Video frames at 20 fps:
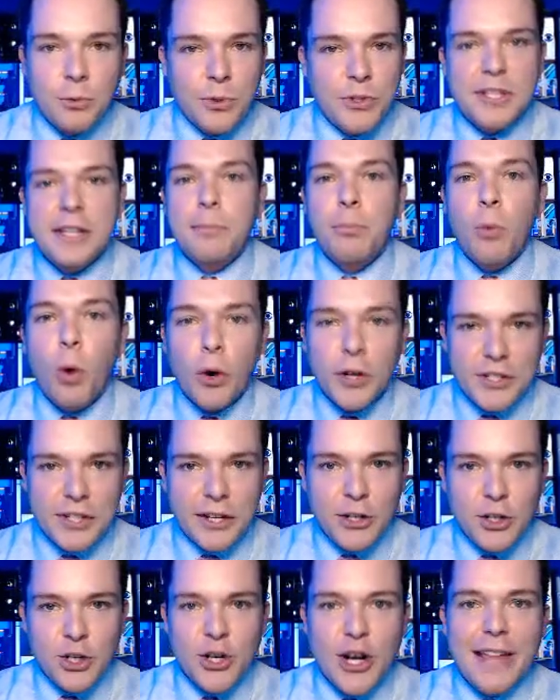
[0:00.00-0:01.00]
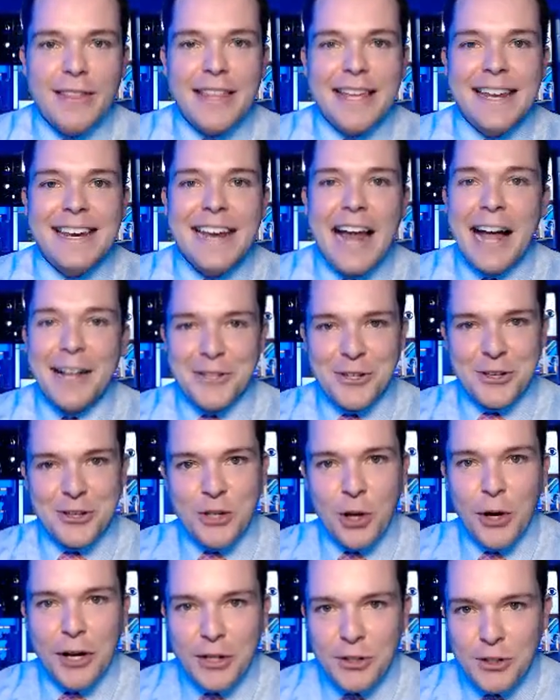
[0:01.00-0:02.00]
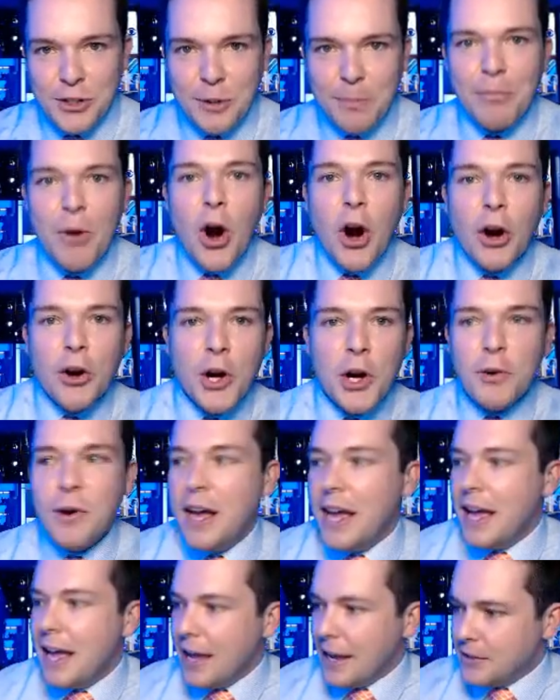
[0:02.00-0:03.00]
We'll see more sunshine than not starting tomorrow,